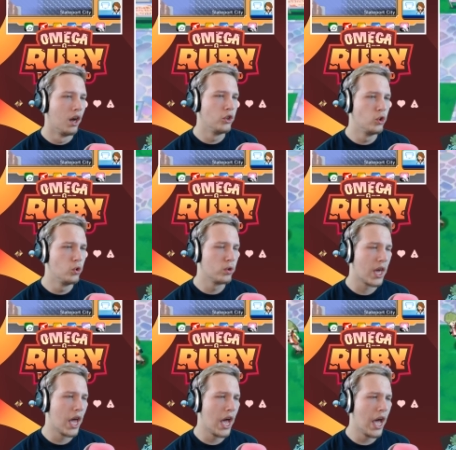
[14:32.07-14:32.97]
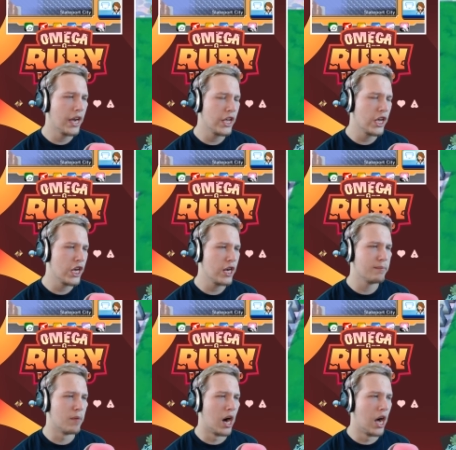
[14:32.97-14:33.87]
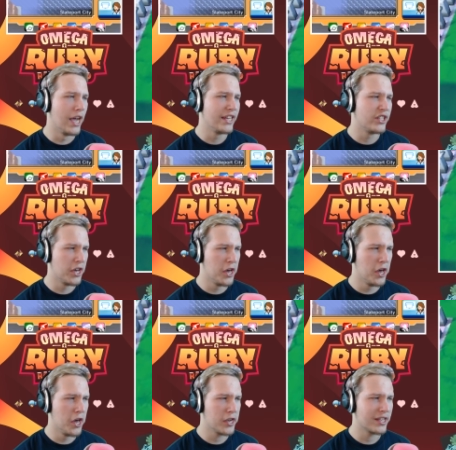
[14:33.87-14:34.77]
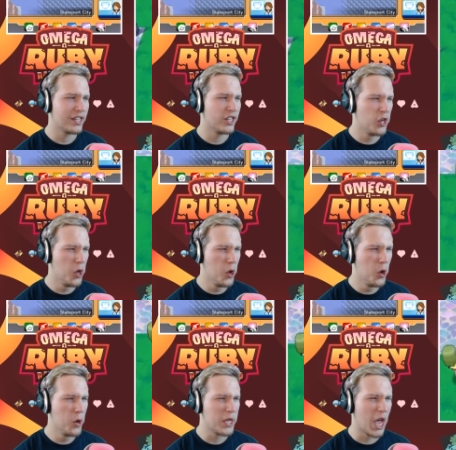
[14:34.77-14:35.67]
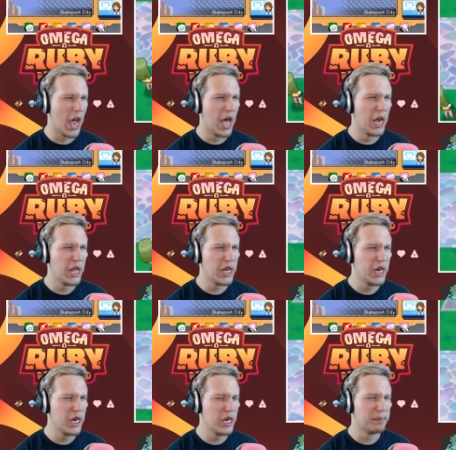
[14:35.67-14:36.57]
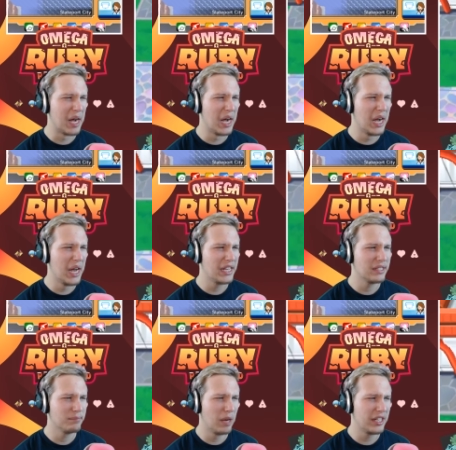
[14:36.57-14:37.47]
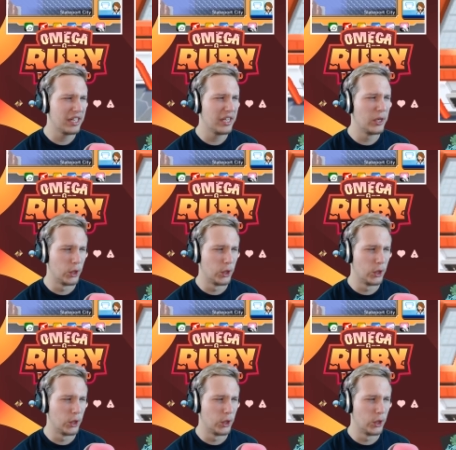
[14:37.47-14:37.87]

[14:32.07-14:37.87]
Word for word: You can't eat my dick. You can't eat my dick.